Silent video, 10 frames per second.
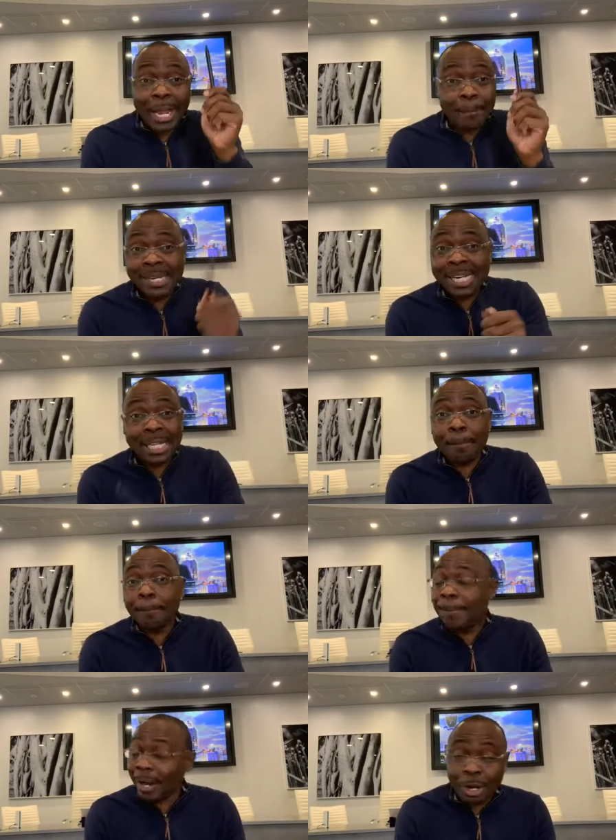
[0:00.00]
I immediately
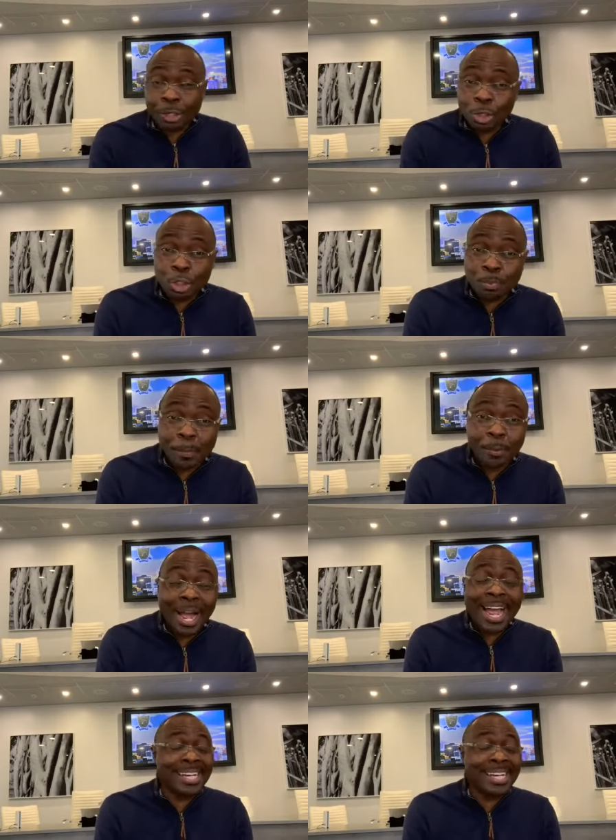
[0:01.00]
block those people.